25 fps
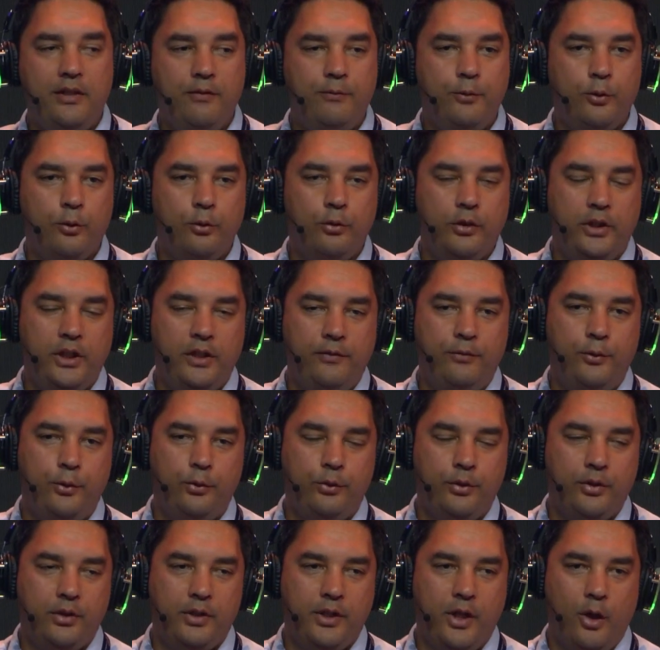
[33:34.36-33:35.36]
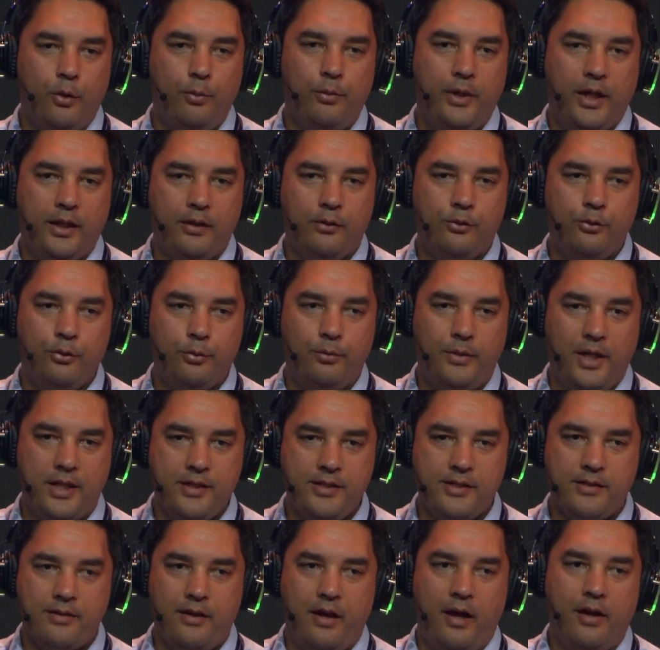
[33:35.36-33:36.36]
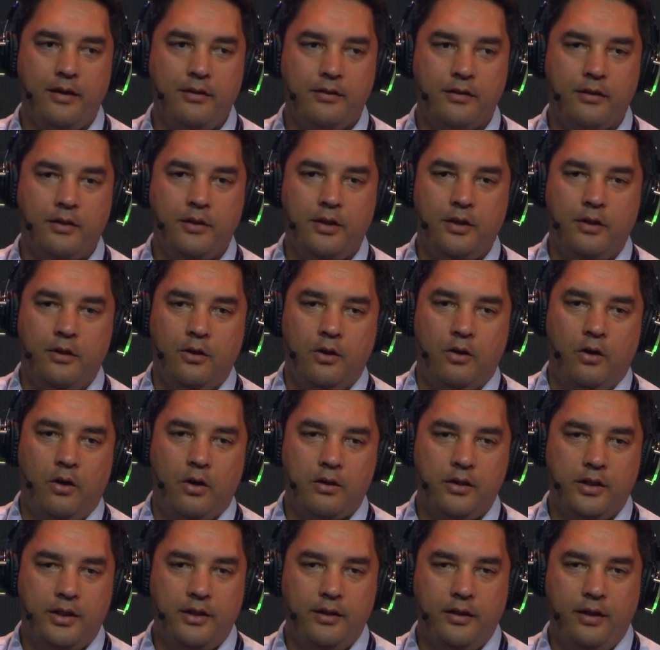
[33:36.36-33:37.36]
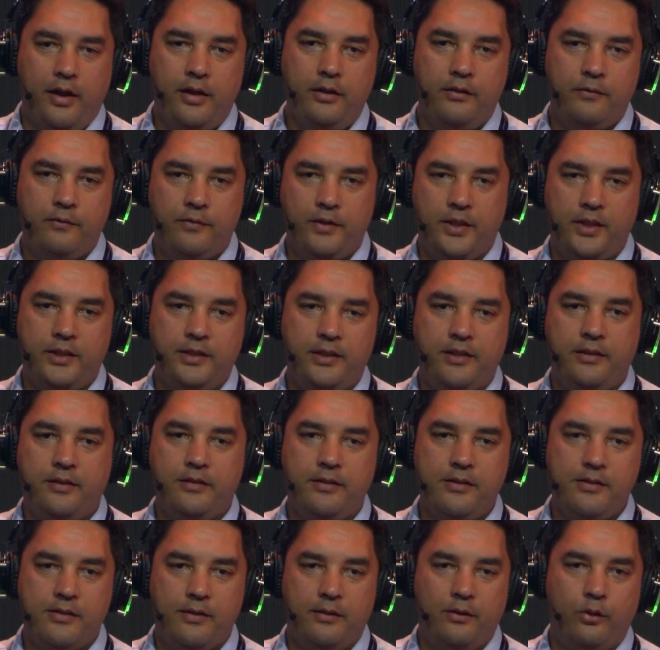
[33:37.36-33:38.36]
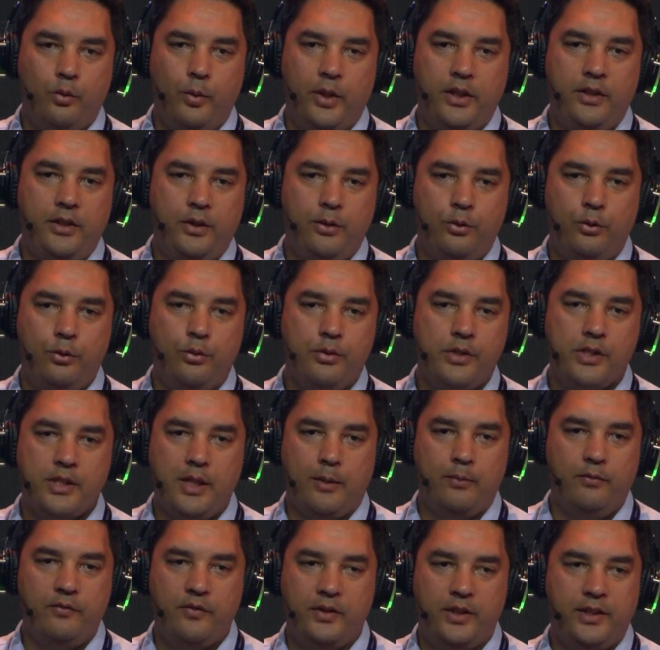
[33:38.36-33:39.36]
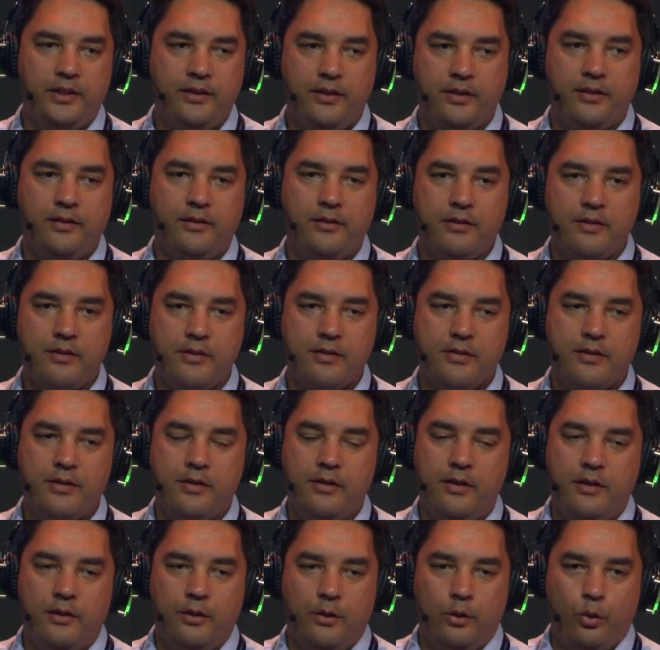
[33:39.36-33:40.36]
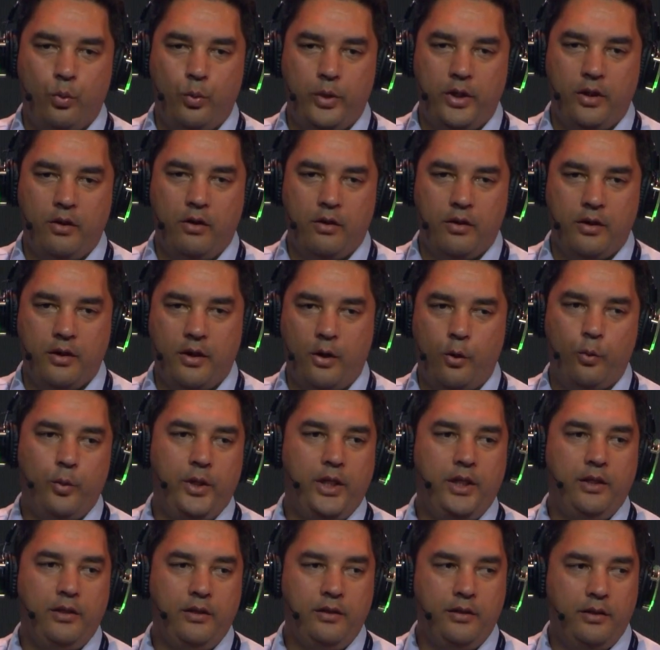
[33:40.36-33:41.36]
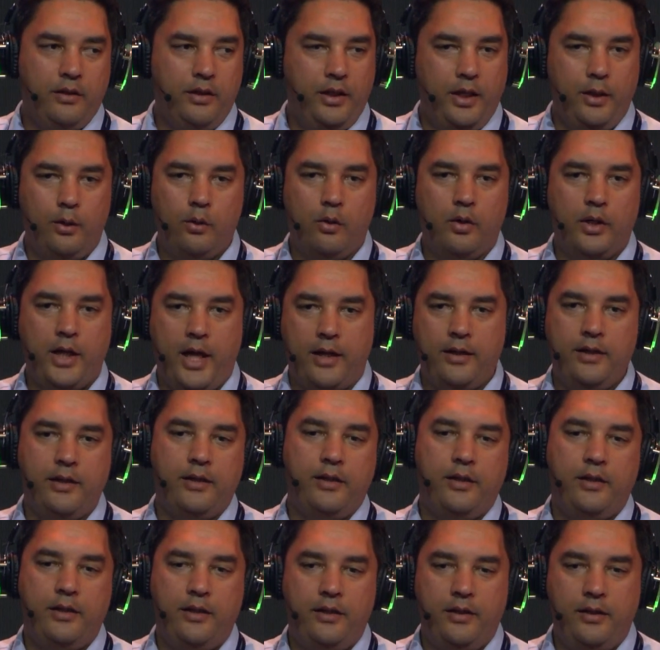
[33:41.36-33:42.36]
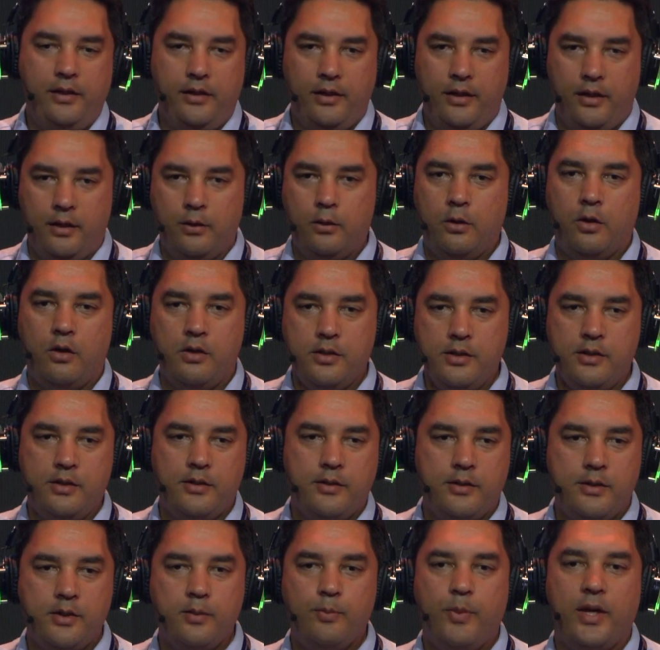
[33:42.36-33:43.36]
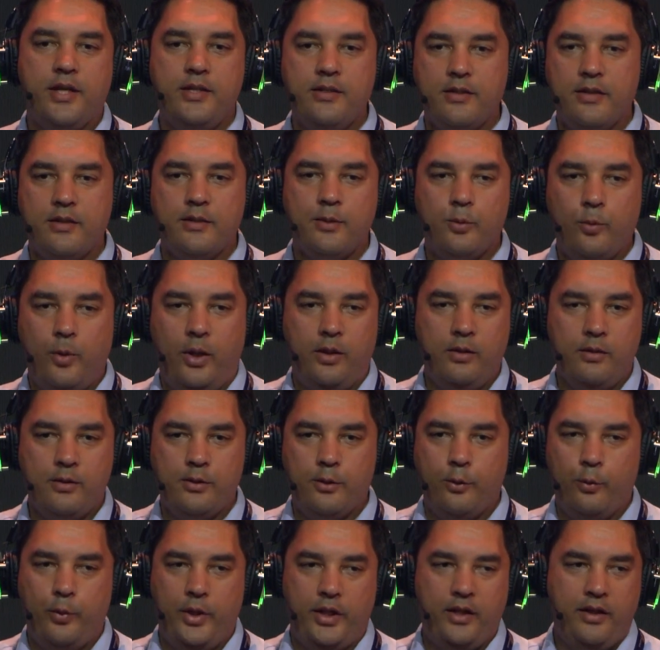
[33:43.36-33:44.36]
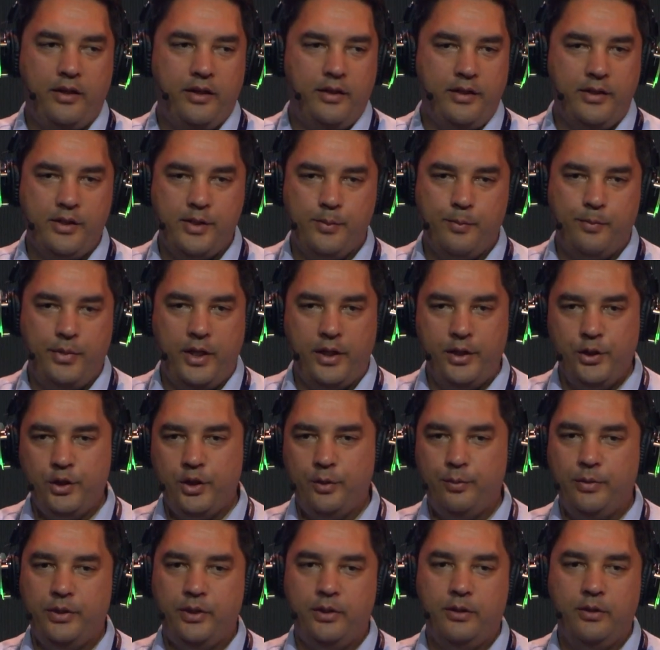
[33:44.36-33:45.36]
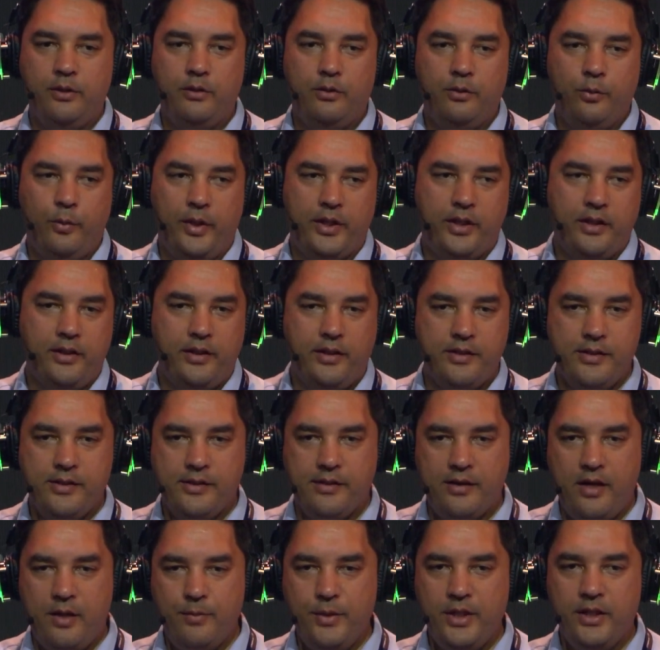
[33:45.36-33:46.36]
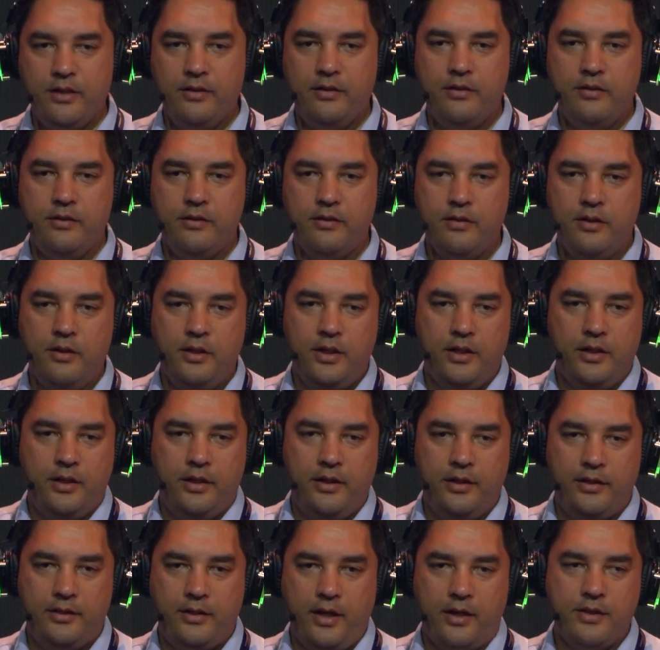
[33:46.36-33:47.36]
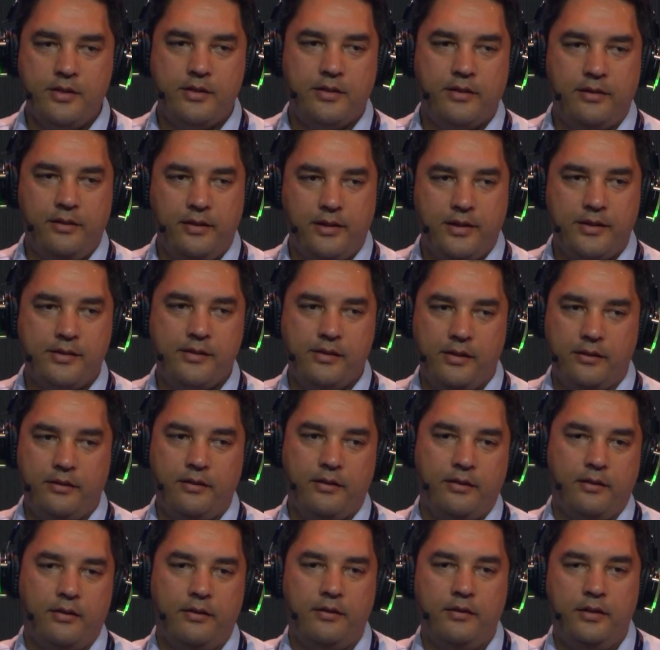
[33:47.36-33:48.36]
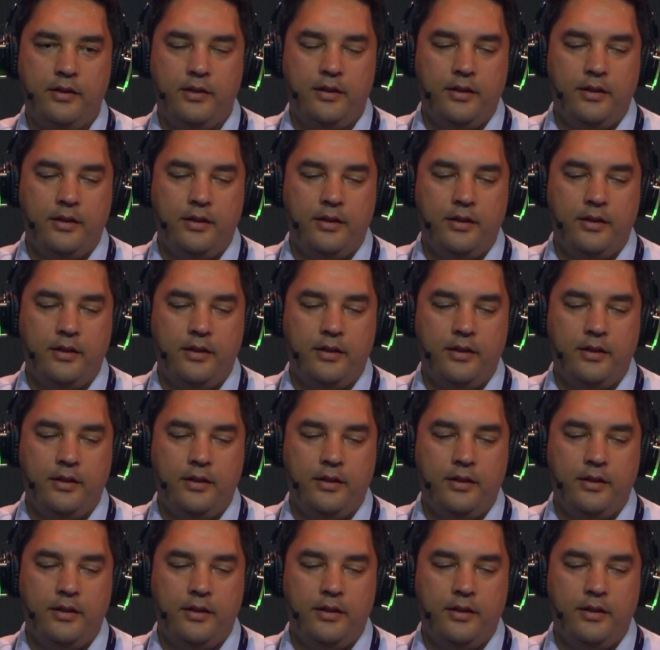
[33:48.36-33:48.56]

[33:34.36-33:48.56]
And if you go back to my slide on the 8 verticals and 22 sub-verticals, we are growing inorganically across this space as well. So whether it's perishable, whether it's chemical, industrial, etc.,